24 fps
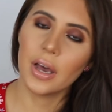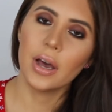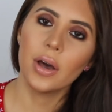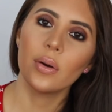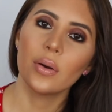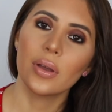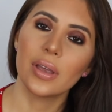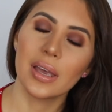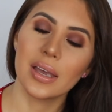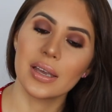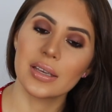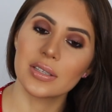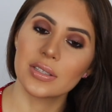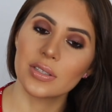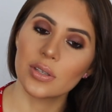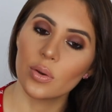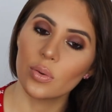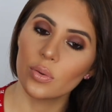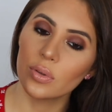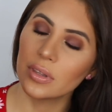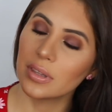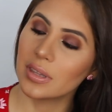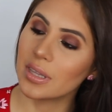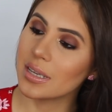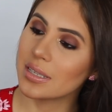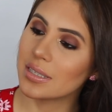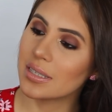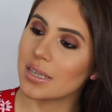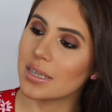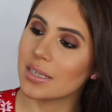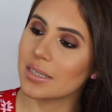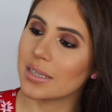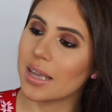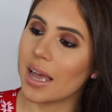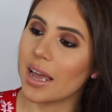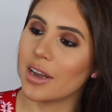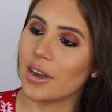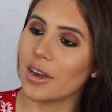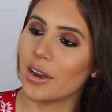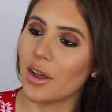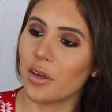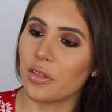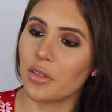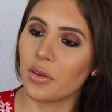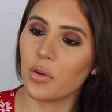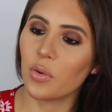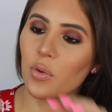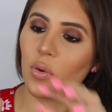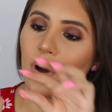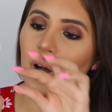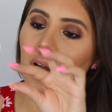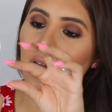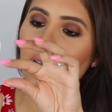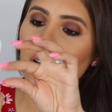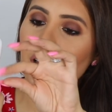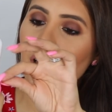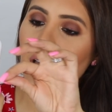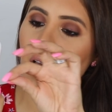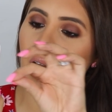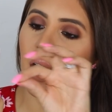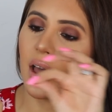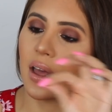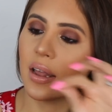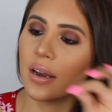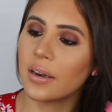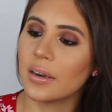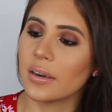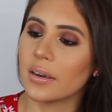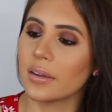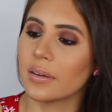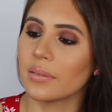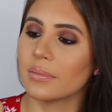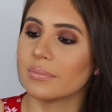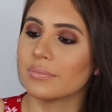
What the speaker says: Okay, so this is another one, and